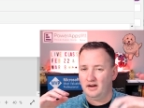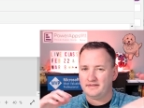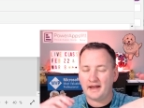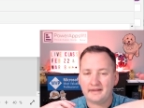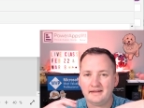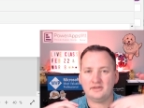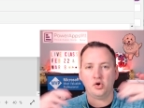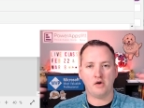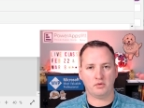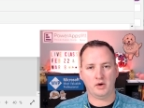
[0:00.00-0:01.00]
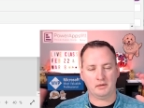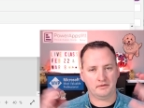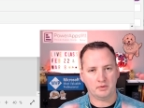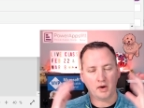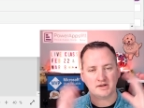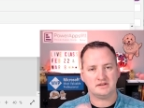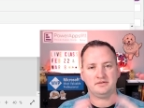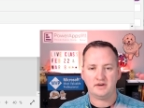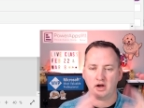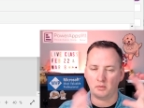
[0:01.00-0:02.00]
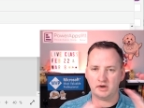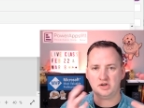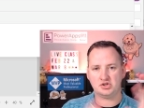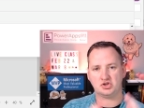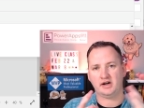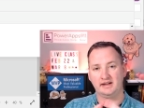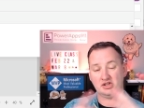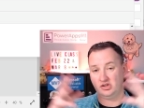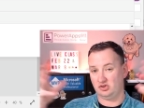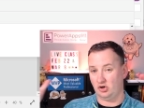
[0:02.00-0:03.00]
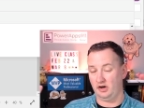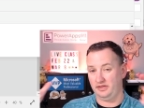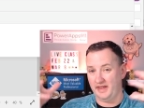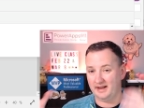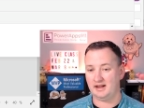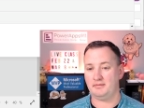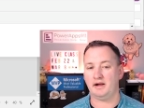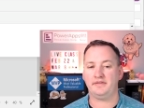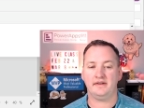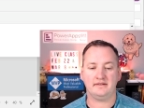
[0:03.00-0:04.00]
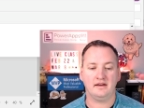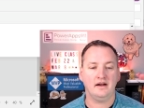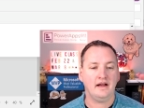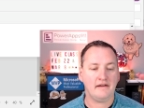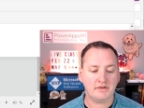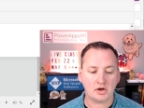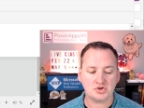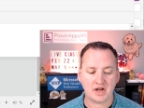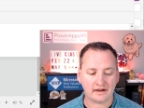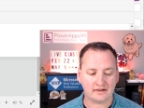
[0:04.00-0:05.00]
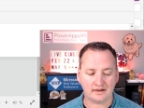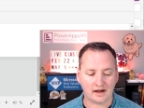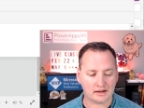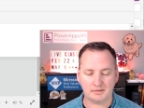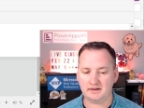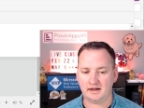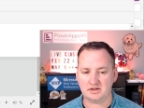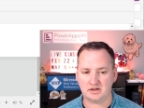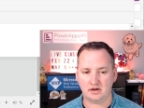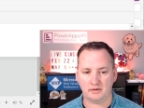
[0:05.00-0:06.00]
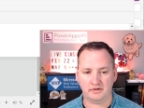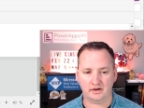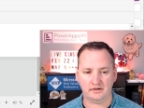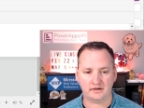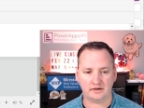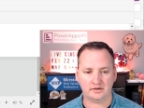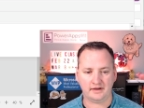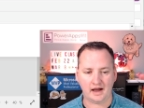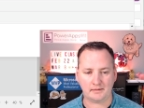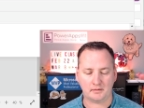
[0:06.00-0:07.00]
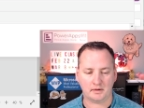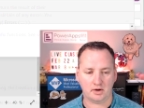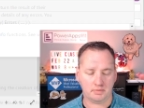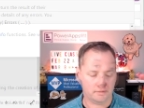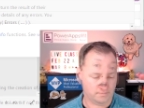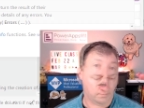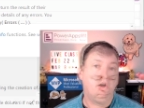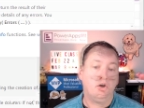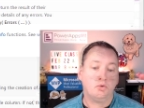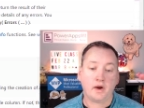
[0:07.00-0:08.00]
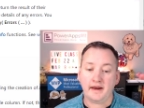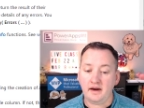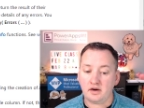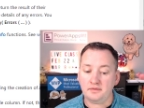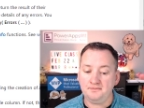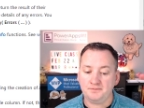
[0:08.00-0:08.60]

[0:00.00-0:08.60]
that gets you overwhelmed. If you're watching this video, I wanted to just try to get you started thinking about this. If you go check the documentation over here in this other tab I'm gonna open, right here,